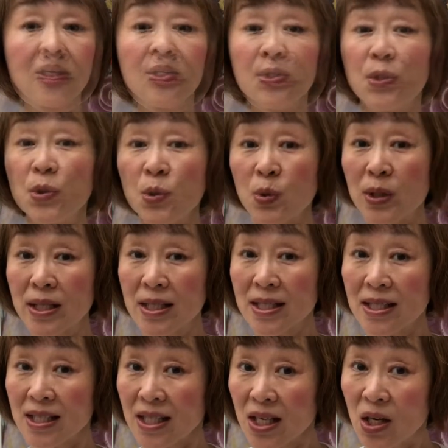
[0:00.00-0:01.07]
Do this
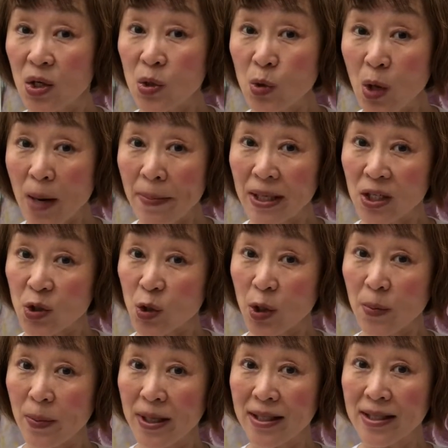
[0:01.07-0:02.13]
rubbing
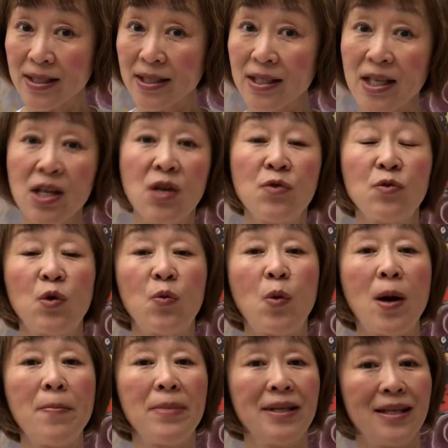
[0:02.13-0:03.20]
treatment for
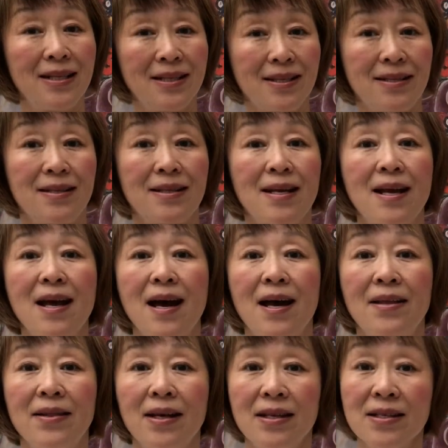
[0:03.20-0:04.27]
1 minute
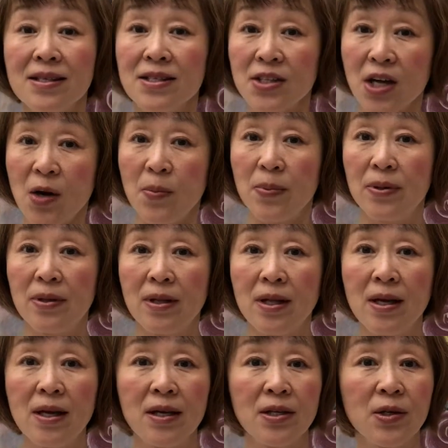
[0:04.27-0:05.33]
and then stop.
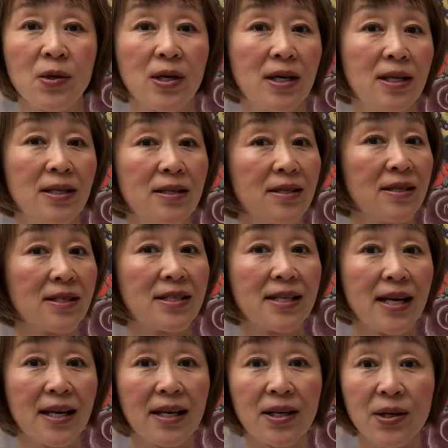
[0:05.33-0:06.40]
You can
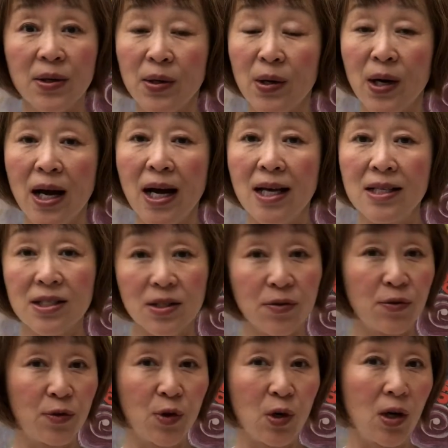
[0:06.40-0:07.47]
shake your hands
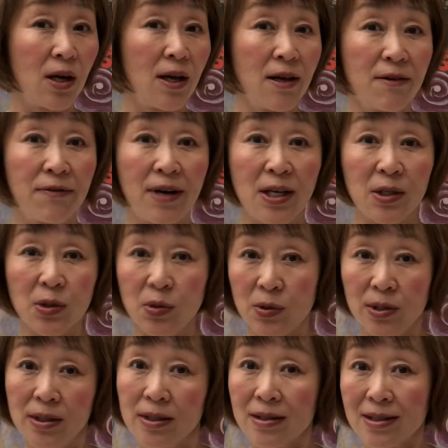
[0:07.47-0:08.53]
for 5 to
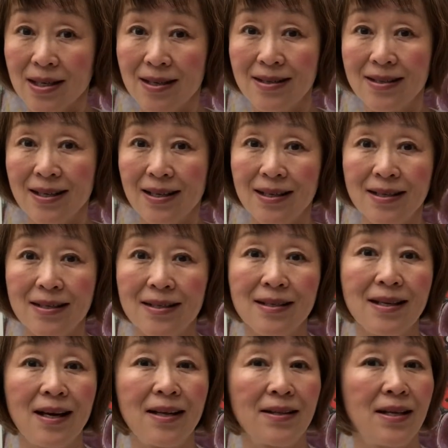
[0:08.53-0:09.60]
10 seconds
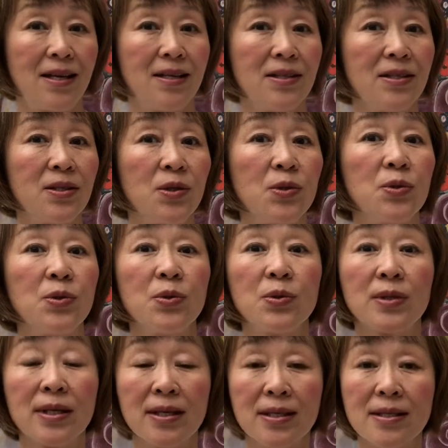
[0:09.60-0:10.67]
and then you do
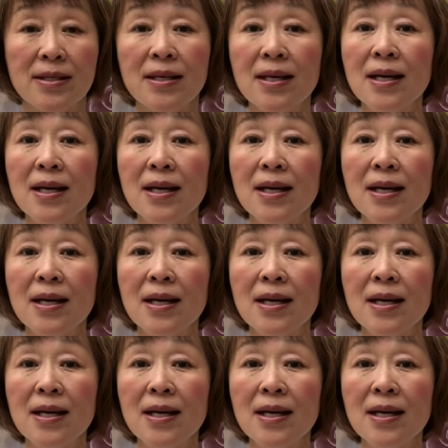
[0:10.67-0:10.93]
this